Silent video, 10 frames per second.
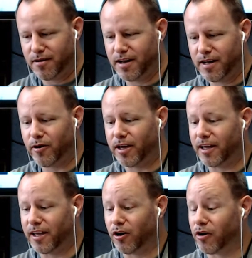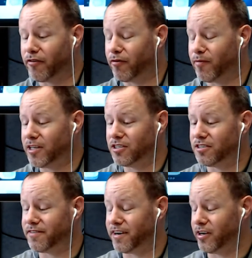now getting all your information is
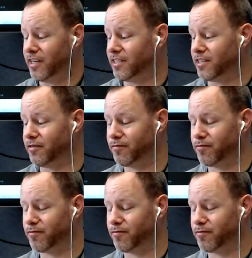very easy.